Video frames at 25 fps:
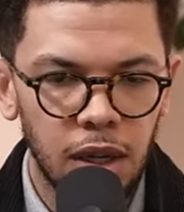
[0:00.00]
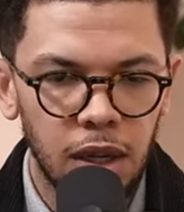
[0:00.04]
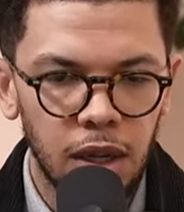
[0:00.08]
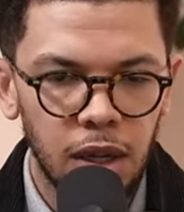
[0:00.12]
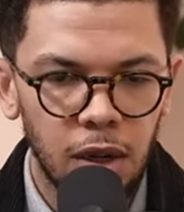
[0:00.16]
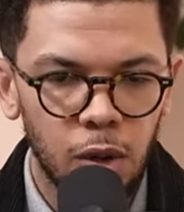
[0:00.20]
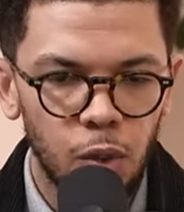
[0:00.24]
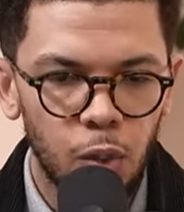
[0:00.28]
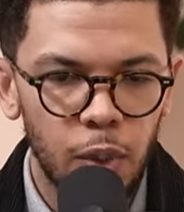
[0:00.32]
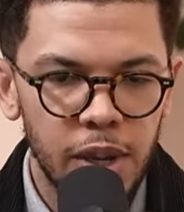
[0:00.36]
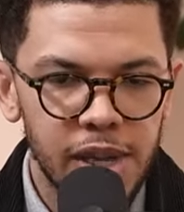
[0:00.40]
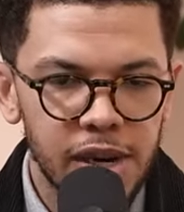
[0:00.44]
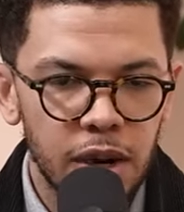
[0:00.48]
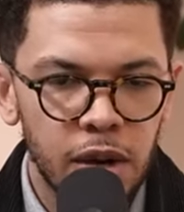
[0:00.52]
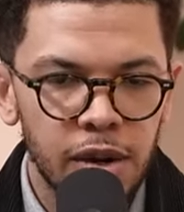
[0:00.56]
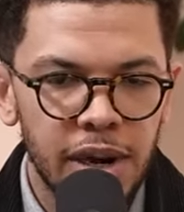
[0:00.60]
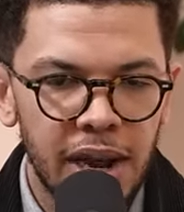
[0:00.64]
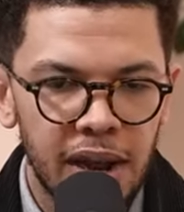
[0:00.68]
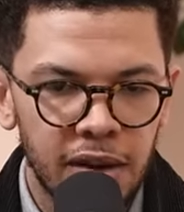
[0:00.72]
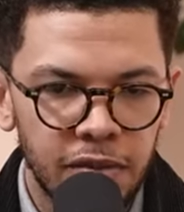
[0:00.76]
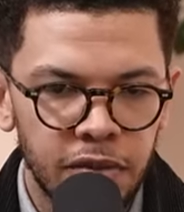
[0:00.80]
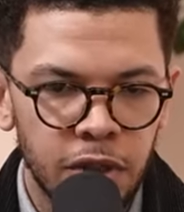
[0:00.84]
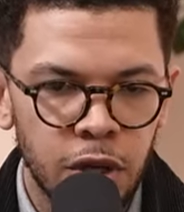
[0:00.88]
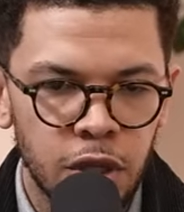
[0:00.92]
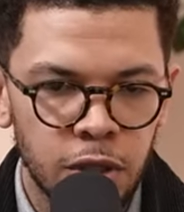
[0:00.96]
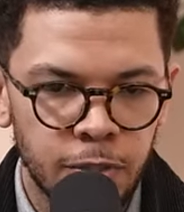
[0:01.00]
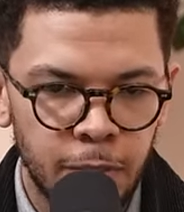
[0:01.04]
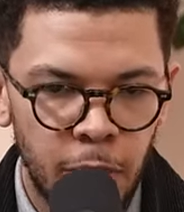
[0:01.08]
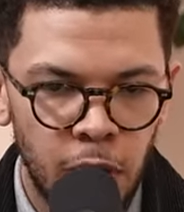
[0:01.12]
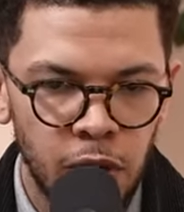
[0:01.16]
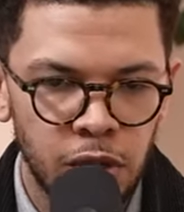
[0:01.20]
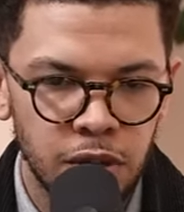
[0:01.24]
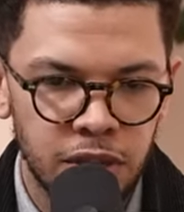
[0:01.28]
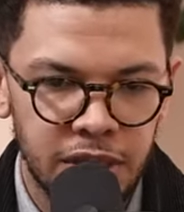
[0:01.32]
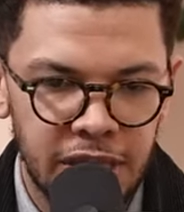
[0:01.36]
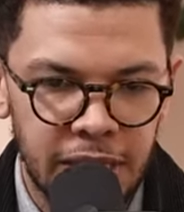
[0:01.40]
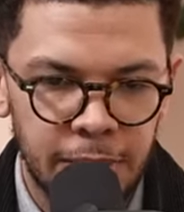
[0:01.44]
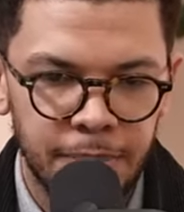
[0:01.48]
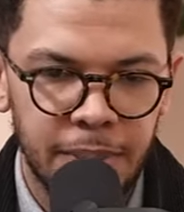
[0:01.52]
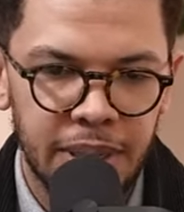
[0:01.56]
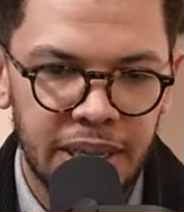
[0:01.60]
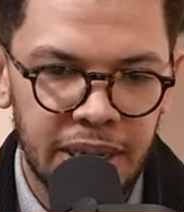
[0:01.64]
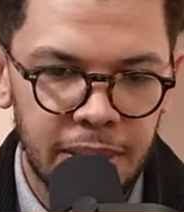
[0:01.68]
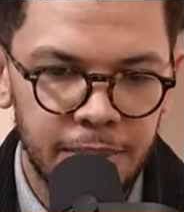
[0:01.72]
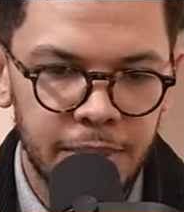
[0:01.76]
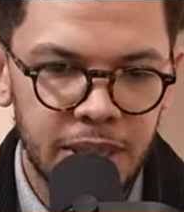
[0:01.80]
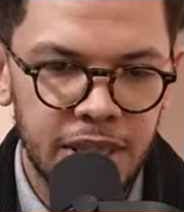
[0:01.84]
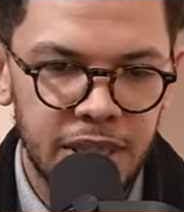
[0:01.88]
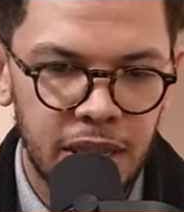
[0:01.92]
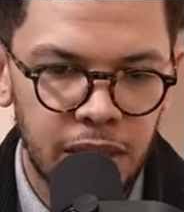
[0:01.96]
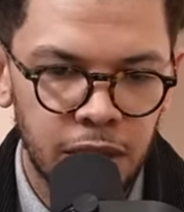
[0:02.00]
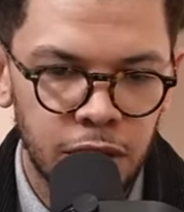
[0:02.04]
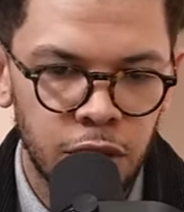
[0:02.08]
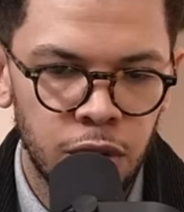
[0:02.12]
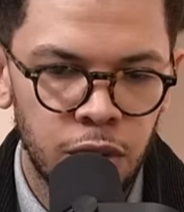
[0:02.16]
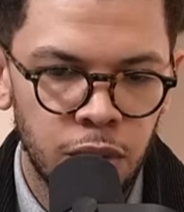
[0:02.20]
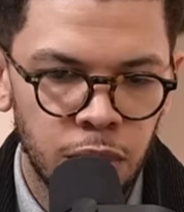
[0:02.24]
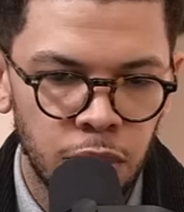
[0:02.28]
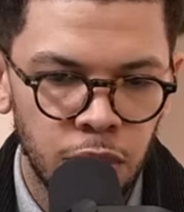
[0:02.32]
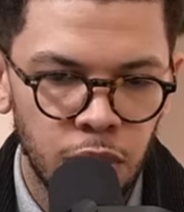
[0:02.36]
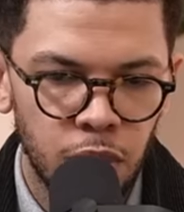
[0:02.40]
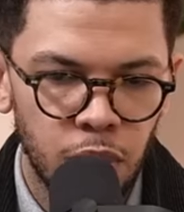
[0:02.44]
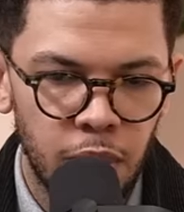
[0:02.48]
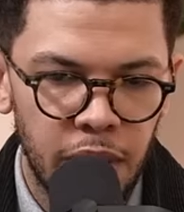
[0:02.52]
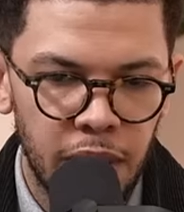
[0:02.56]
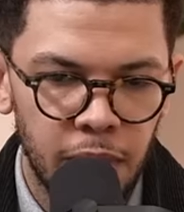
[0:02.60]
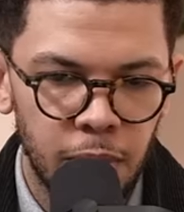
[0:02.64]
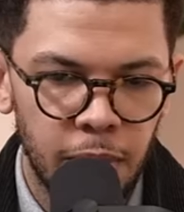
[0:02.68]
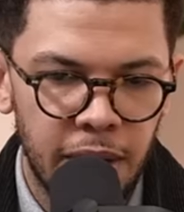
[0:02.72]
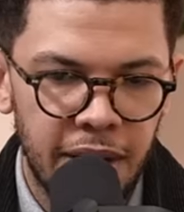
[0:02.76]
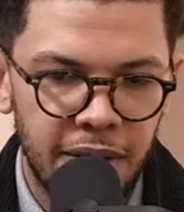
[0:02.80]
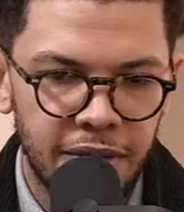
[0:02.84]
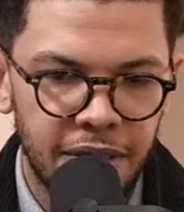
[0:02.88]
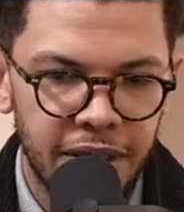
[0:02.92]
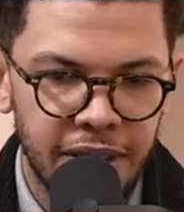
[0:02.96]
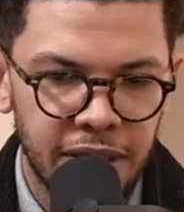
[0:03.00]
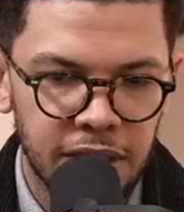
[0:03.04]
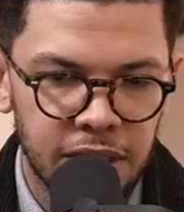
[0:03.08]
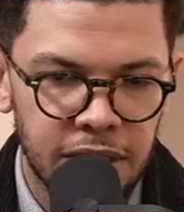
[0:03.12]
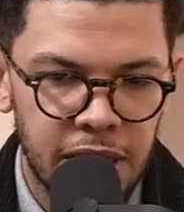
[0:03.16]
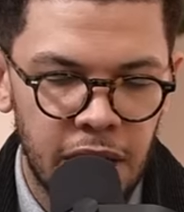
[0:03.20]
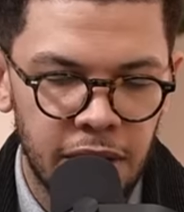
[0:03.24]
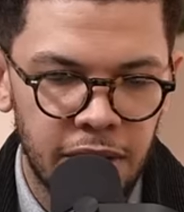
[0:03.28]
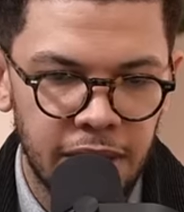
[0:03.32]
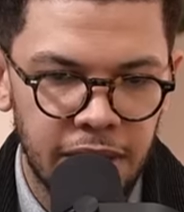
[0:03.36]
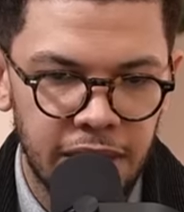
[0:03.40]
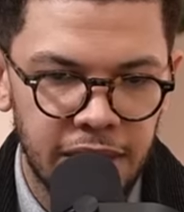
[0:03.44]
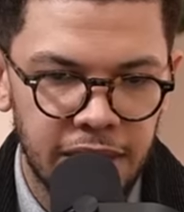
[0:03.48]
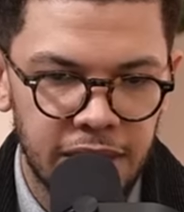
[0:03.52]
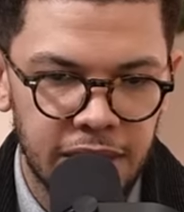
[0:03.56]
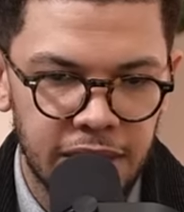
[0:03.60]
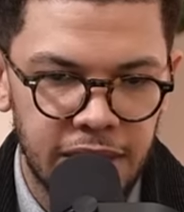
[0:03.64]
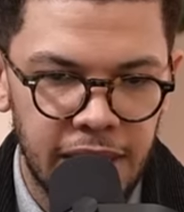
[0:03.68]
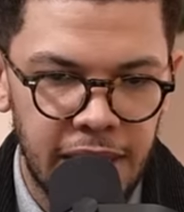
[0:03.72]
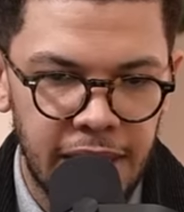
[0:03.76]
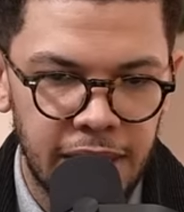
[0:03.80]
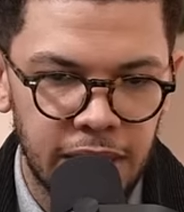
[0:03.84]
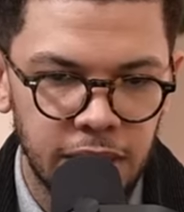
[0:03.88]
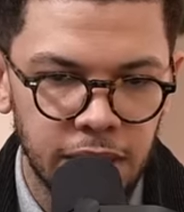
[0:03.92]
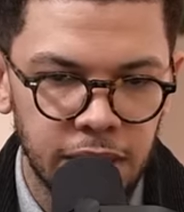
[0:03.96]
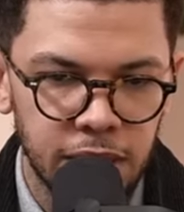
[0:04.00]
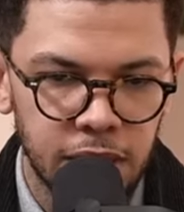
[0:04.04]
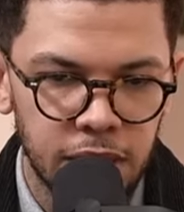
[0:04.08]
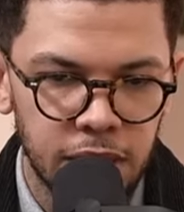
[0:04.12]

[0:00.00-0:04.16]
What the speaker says: We don't have those polls yet, but let me tell you where things currently stand.